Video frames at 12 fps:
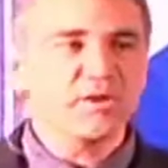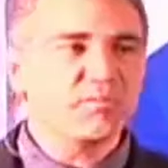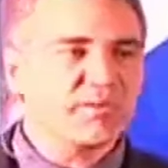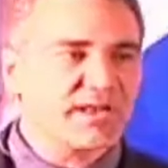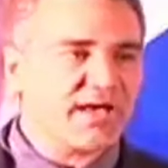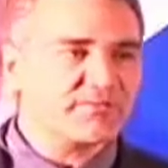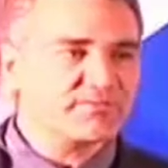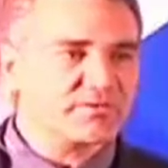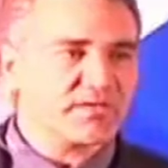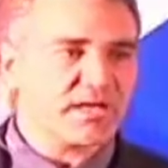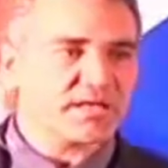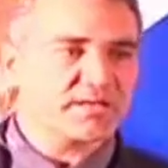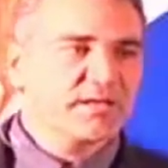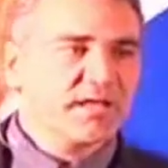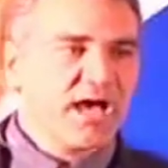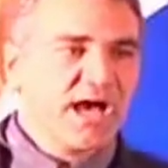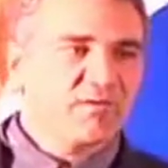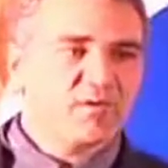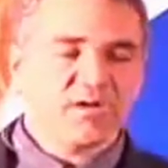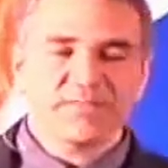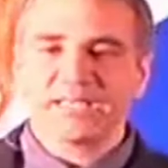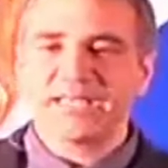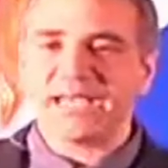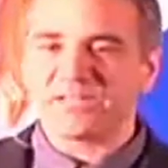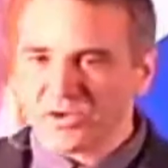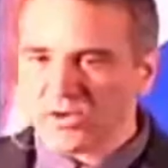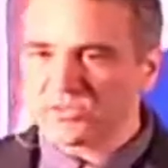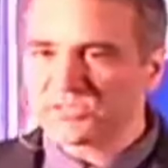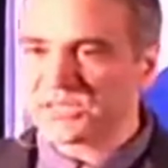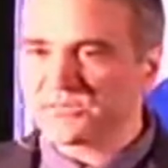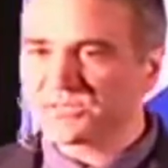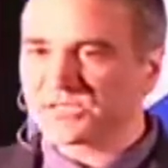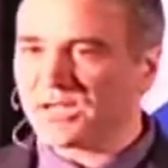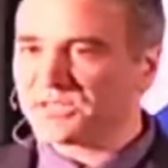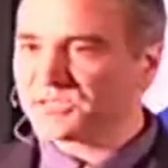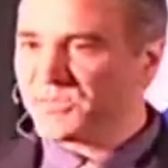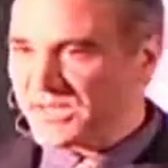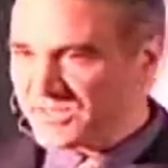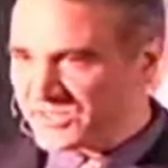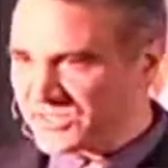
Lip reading: And a little bit after that adult stem cells,